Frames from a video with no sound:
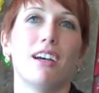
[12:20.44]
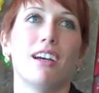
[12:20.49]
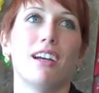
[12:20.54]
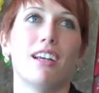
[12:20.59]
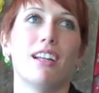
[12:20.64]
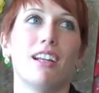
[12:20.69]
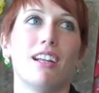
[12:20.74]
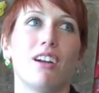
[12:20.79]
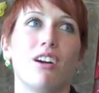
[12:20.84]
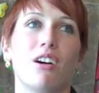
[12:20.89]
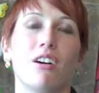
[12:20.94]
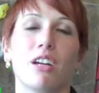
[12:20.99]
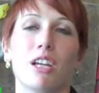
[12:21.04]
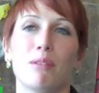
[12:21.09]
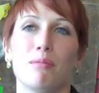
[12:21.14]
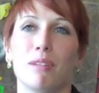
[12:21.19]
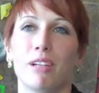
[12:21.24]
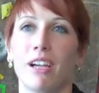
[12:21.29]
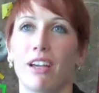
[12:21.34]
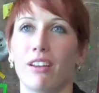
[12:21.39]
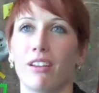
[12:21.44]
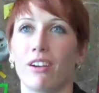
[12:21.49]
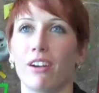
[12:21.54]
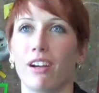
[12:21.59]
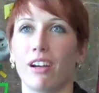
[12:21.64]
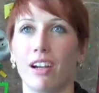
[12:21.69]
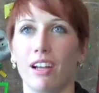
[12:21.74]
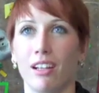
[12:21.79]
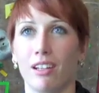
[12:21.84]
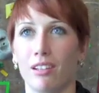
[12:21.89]
And it all came
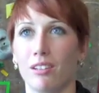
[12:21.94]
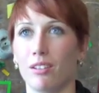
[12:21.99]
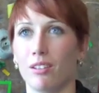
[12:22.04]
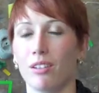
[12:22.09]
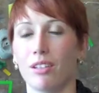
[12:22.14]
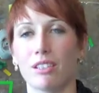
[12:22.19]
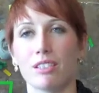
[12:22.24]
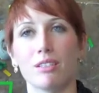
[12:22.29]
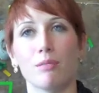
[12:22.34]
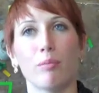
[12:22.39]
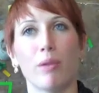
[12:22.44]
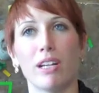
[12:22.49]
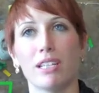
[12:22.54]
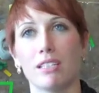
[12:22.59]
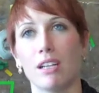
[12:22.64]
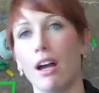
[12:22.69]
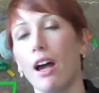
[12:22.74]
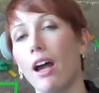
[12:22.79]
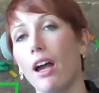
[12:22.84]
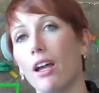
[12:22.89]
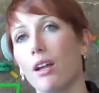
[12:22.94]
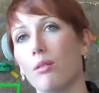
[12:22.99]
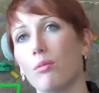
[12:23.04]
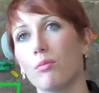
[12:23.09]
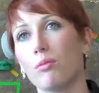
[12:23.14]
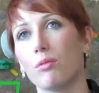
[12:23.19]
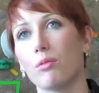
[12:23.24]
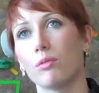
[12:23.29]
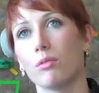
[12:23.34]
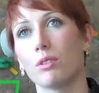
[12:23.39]
together, and my time
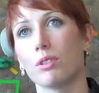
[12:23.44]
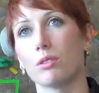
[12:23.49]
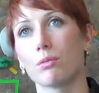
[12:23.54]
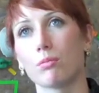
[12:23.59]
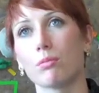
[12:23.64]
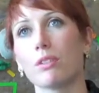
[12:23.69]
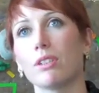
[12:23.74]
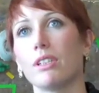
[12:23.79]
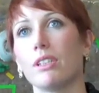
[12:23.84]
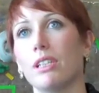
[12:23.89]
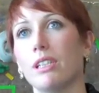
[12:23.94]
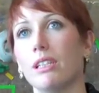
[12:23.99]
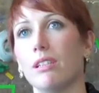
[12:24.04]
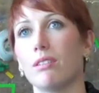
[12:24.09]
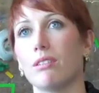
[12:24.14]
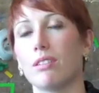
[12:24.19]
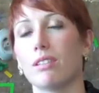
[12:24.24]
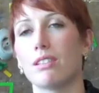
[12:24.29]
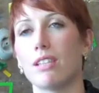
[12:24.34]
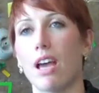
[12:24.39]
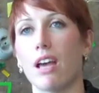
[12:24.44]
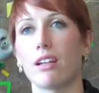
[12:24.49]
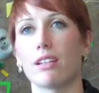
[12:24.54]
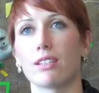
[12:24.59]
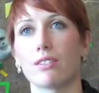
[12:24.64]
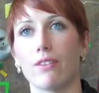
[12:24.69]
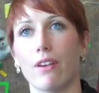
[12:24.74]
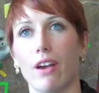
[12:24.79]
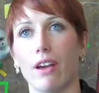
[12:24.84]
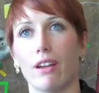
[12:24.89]
was really
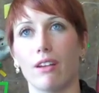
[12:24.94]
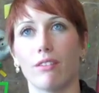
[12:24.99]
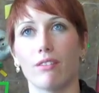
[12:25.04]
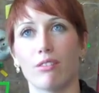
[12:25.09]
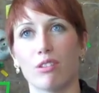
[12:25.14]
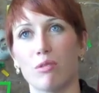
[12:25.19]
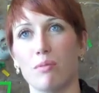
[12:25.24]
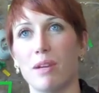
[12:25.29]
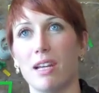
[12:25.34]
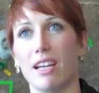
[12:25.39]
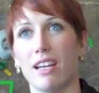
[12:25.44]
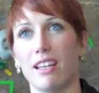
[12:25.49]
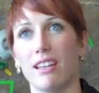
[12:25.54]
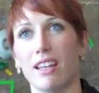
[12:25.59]
satisfying for me.